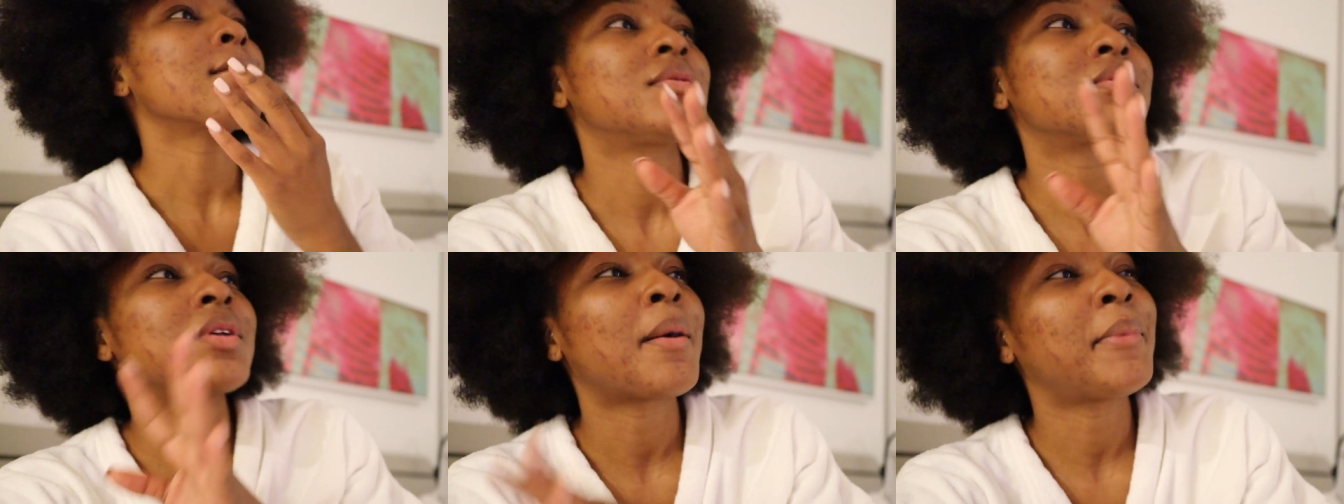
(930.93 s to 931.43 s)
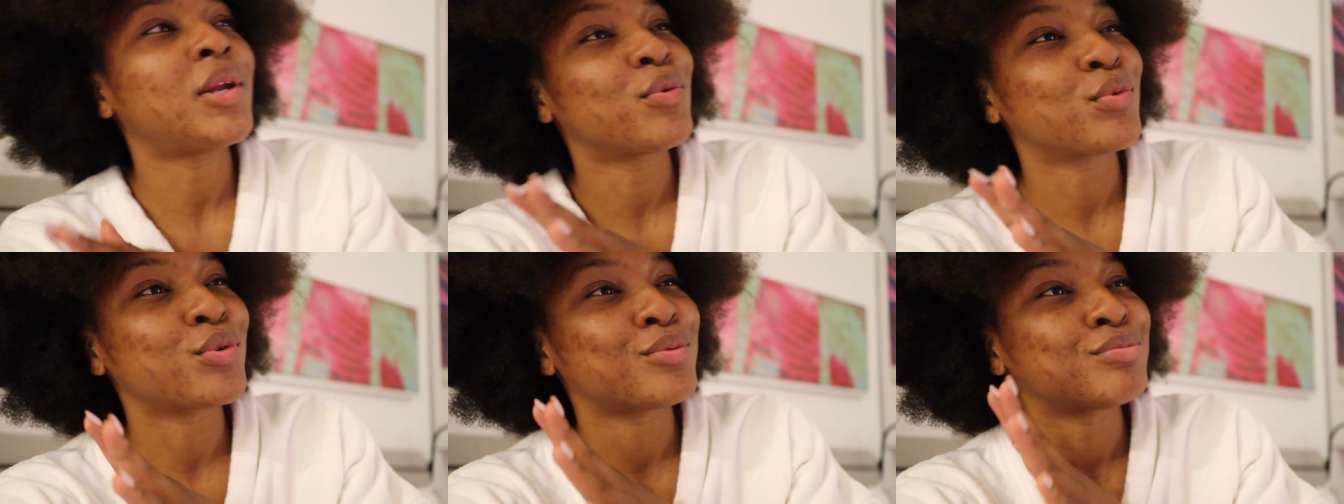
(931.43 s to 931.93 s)
so i'm in the
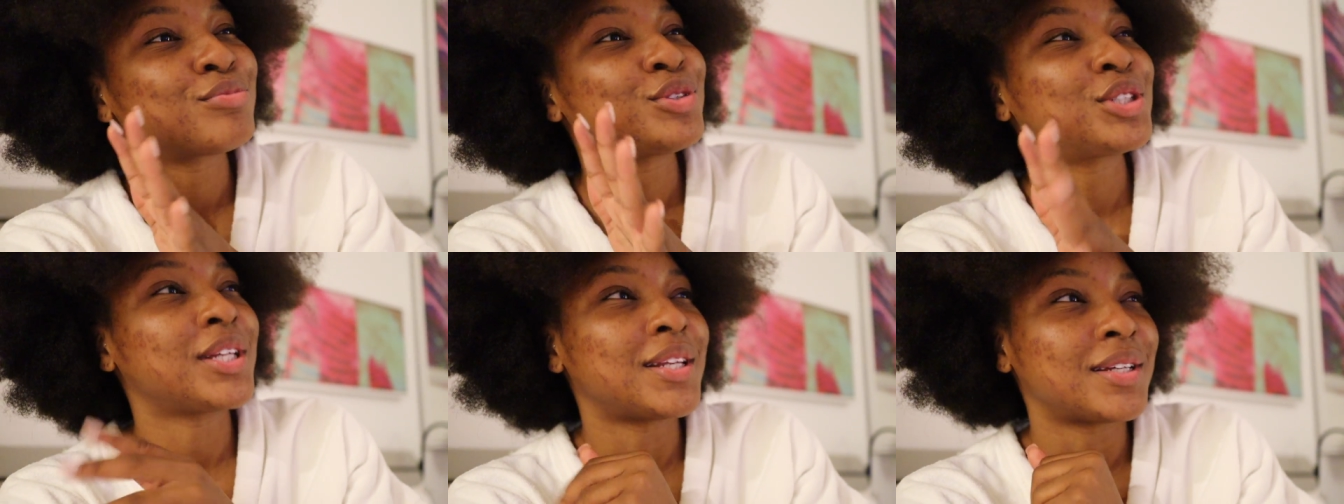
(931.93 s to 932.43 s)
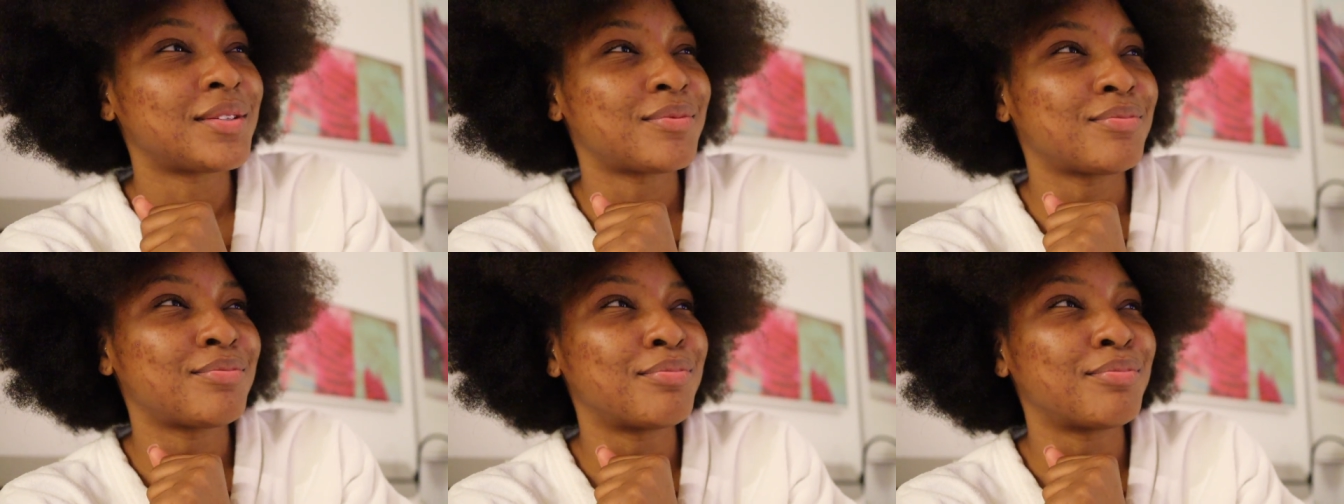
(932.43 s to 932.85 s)
room chilling